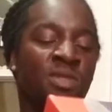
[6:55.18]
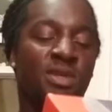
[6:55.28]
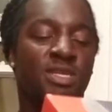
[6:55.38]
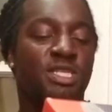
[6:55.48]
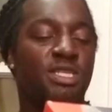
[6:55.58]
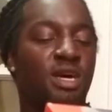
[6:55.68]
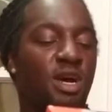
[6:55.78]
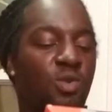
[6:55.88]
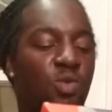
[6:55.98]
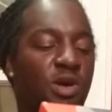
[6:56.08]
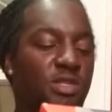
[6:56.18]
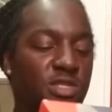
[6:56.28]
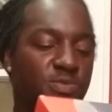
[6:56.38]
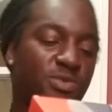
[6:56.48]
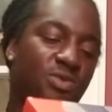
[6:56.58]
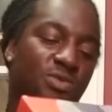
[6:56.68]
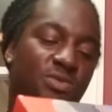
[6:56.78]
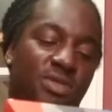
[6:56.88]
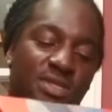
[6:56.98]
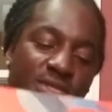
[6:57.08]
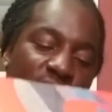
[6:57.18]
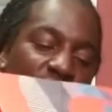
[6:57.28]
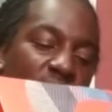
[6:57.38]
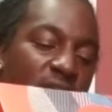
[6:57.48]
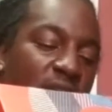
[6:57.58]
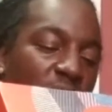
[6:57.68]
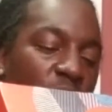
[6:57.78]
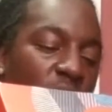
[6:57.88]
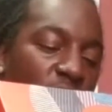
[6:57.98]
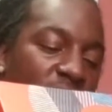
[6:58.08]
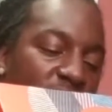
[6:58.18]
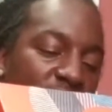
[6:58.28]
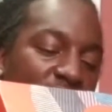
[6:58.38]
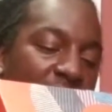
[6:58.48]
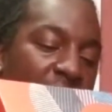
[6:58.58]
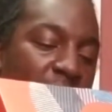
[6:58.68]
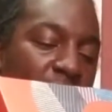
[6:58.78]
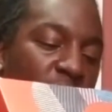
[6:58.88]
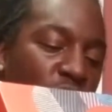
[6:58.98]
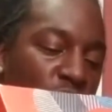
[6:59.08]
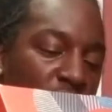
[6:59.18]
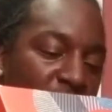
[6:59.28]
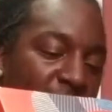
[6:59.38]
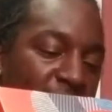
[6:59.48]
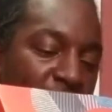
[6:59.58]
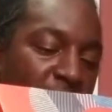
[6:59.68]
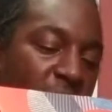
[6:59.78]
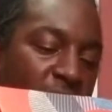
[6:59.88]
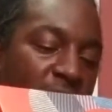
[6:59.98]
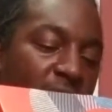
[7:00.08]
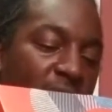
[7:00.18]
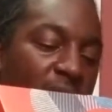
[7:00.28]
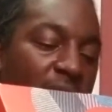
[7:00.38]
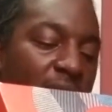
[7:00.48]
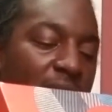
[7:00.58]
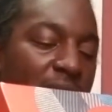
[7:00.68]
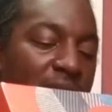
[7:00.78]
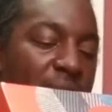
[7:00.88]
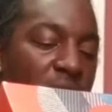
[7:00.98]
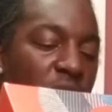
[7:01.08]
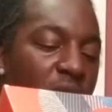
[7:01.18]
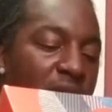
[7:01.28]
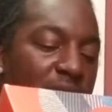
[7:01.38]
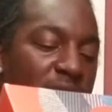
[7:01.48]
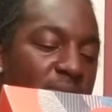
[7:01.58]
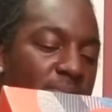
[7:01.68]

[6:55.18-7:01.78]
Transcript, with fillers: Sean Wotherspoon. Colorway on this is light blue, fairy, lemon wash.